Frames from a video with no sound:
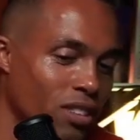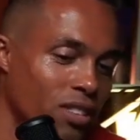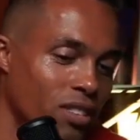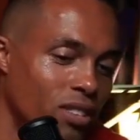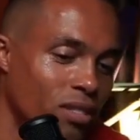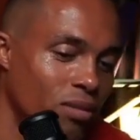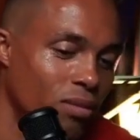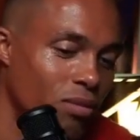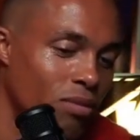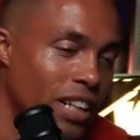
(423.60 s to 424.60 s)
Why have you
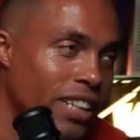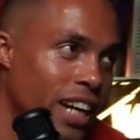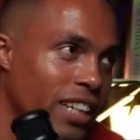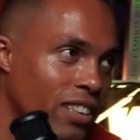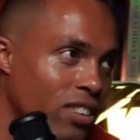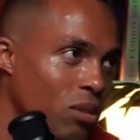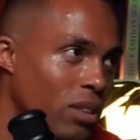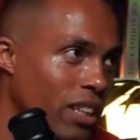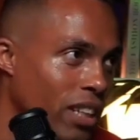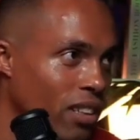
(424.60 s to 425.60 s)
decided
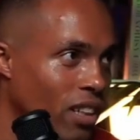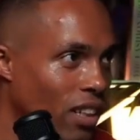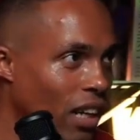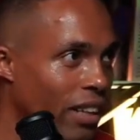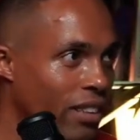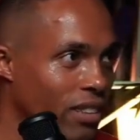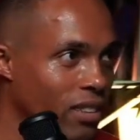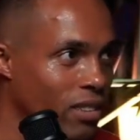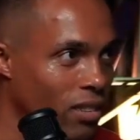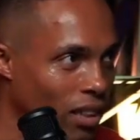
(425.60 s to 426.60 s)
to vacate
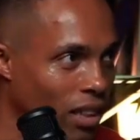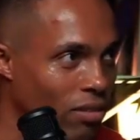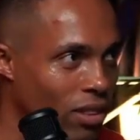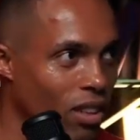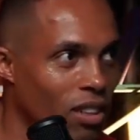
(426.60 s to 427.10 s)
USA